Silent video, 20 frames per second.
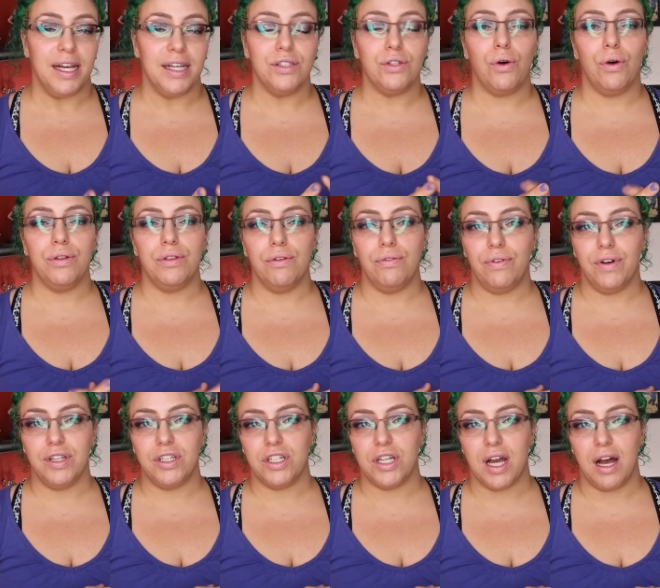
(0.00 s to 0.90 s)
is called the
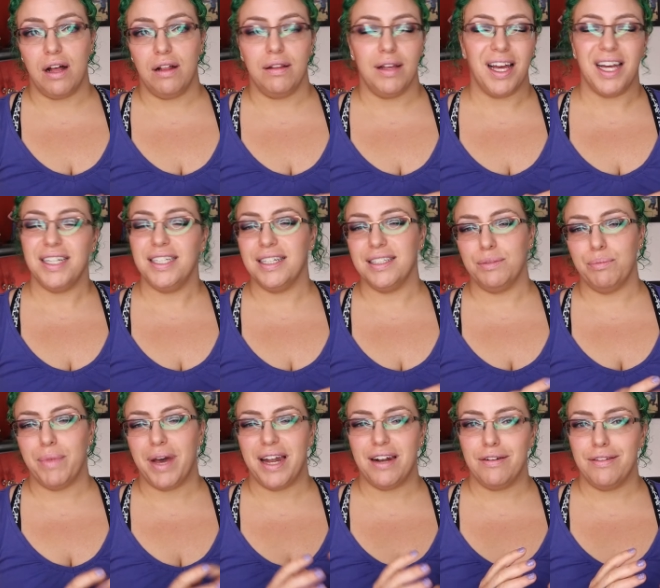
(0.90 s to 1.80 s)
foot shell and
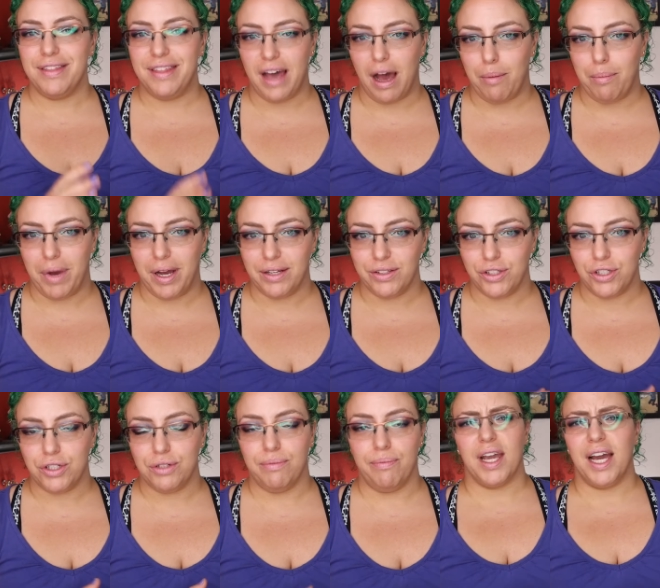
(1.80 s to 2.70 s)
doesn't matter that
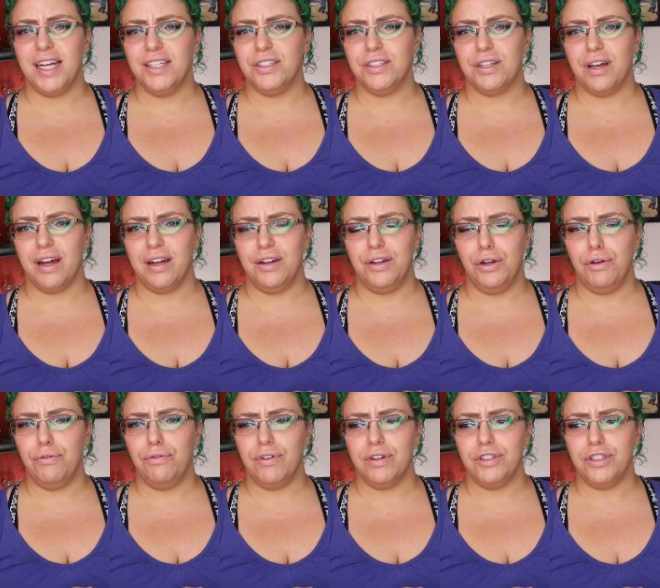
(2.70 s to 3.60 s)
much. I just got a
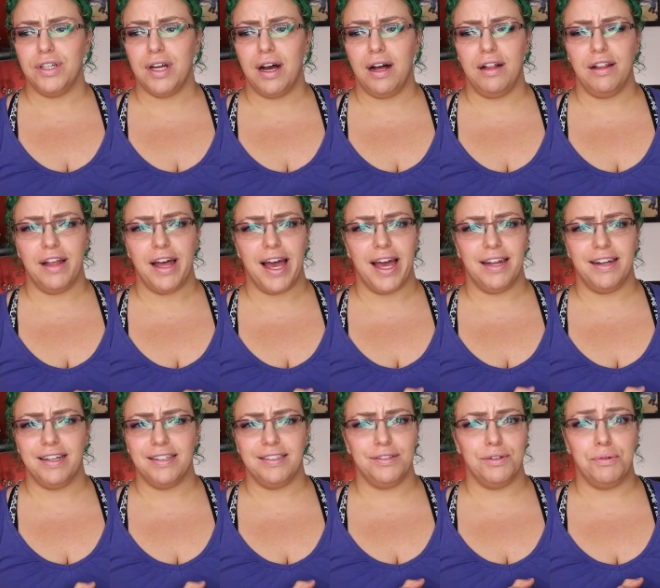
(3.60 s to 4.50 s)
new foot shell
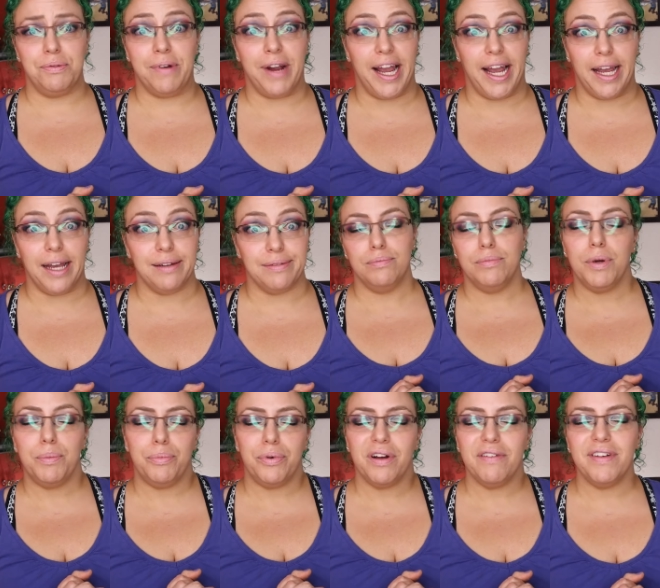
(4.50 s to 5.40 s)
and it's gray.
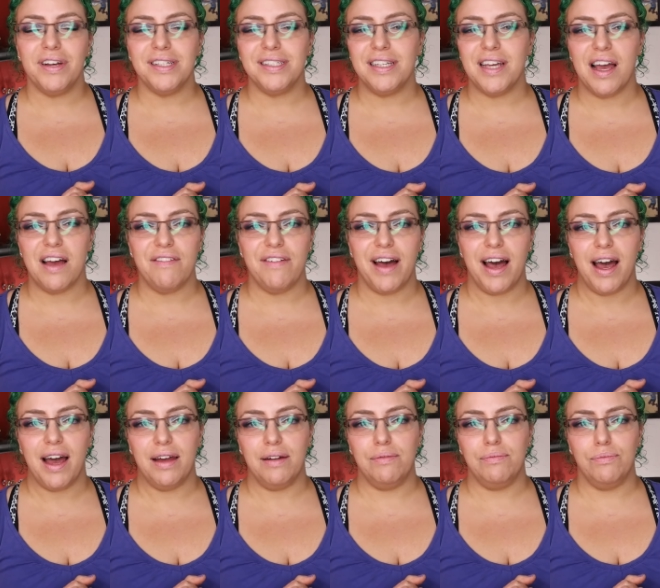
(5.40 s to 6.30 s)
But previously I've
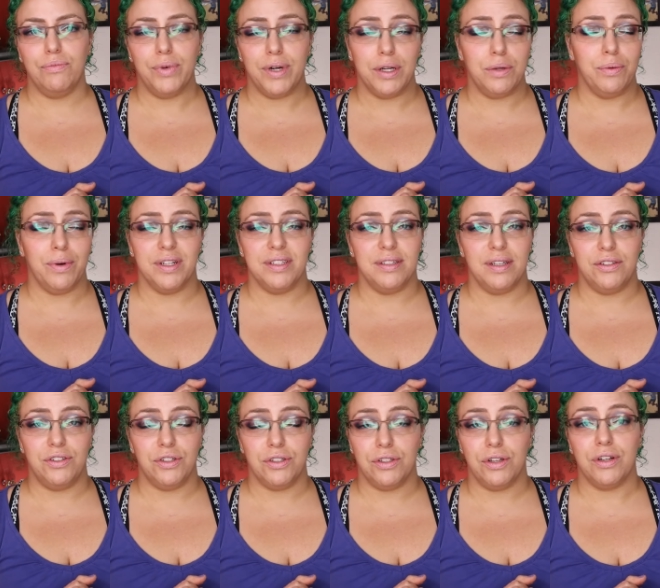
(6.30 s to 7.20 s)
had weird ones that
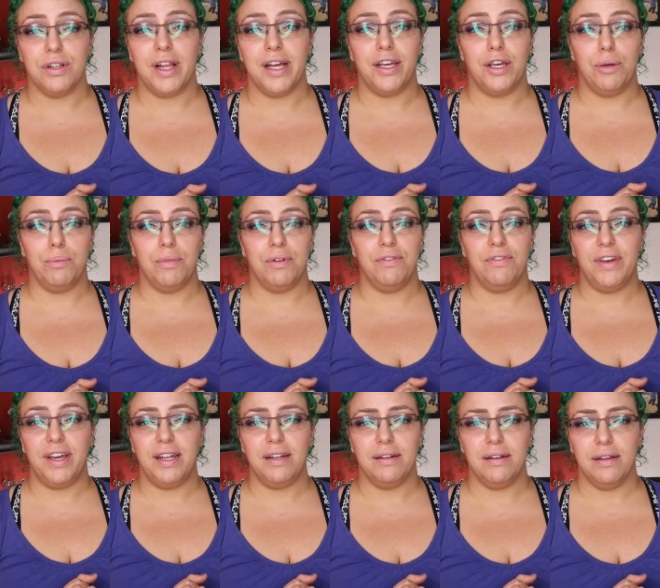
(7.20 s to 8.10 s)
just look like human
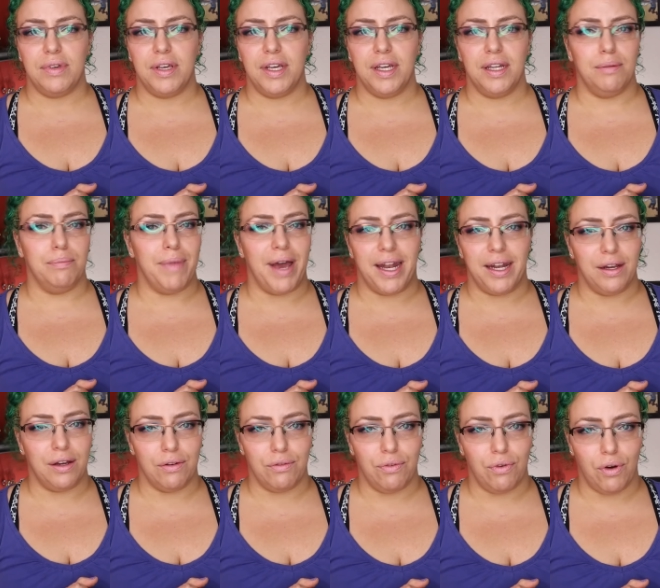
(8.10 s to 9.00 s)
feet in
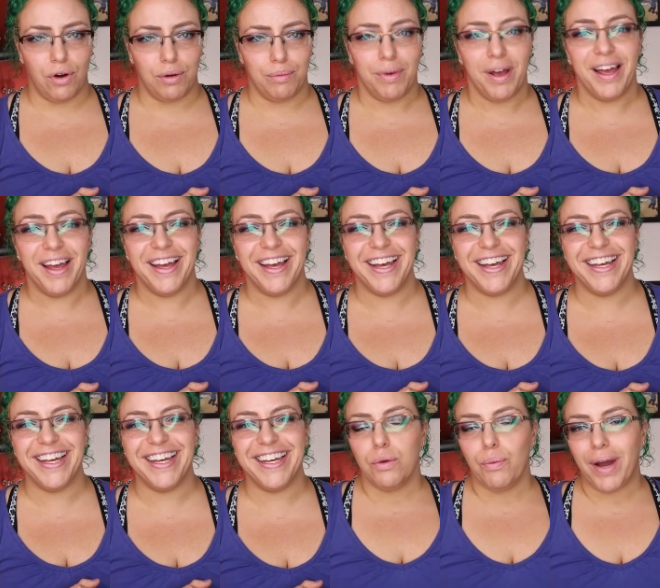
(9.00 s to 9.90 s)
mannequin form.
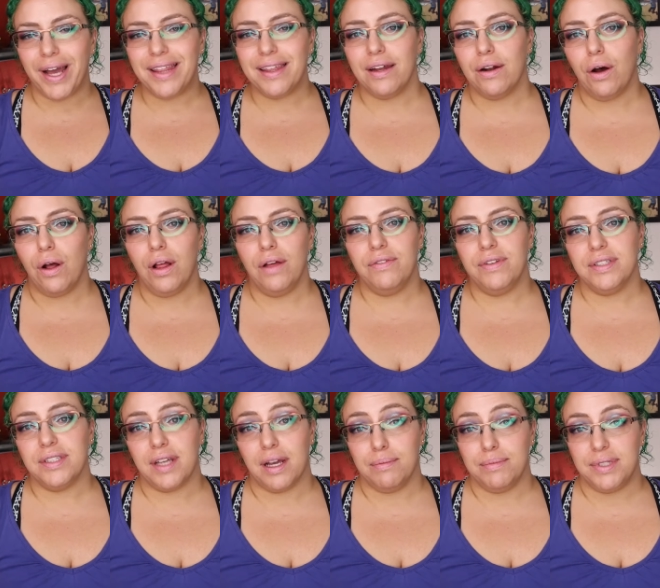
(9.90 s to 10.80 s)
The way that all of
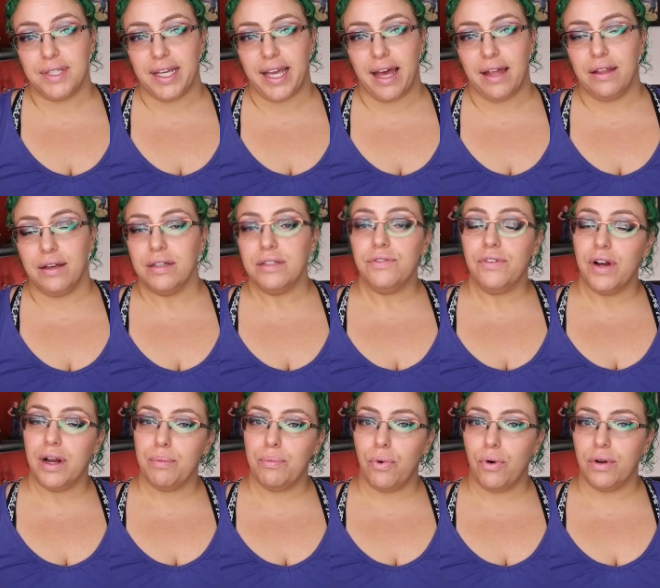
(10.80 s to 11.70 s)
this comes together is
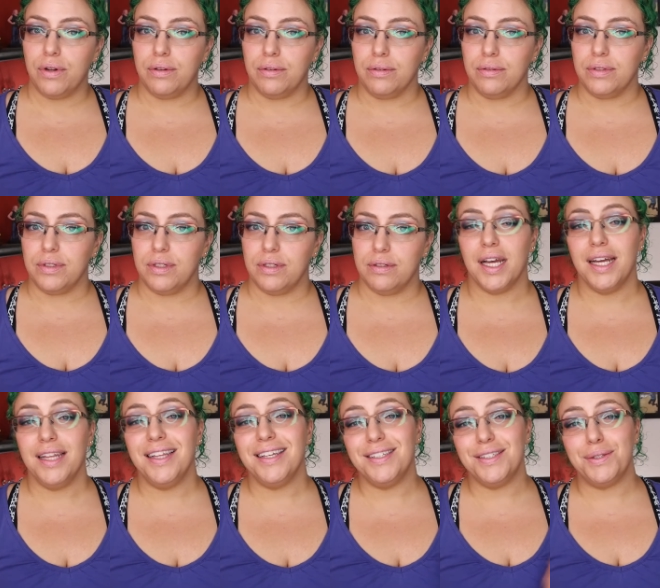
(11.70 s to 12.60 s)
very important.
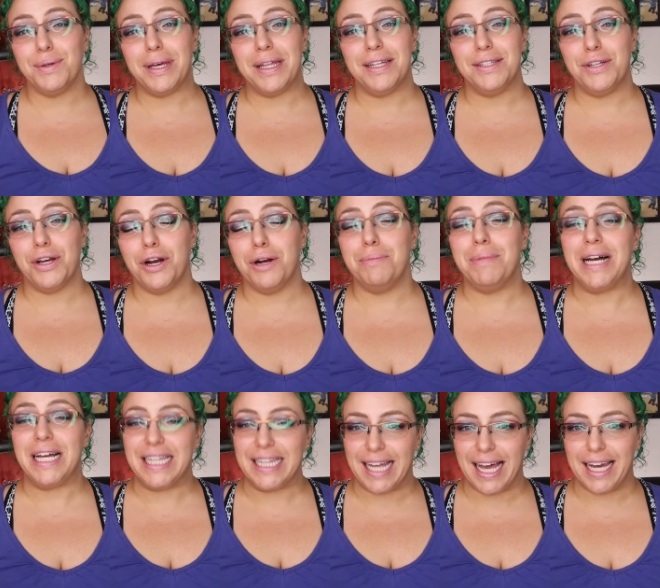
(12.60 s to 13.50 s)
And this is where the term
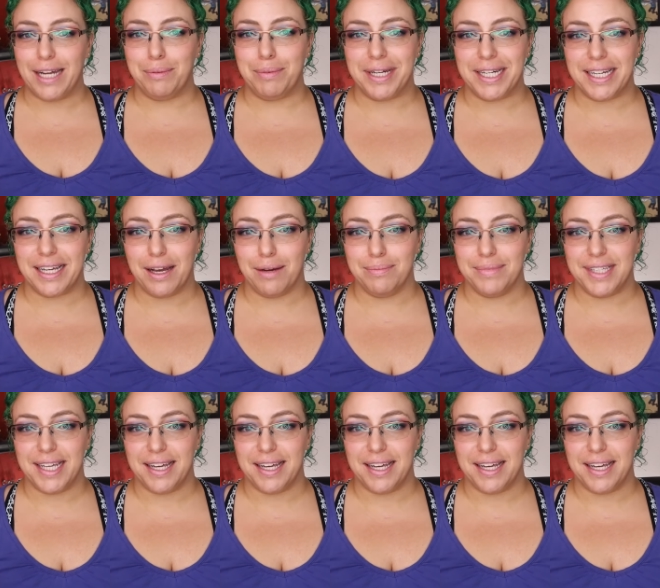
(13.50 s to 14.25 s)
alignment comes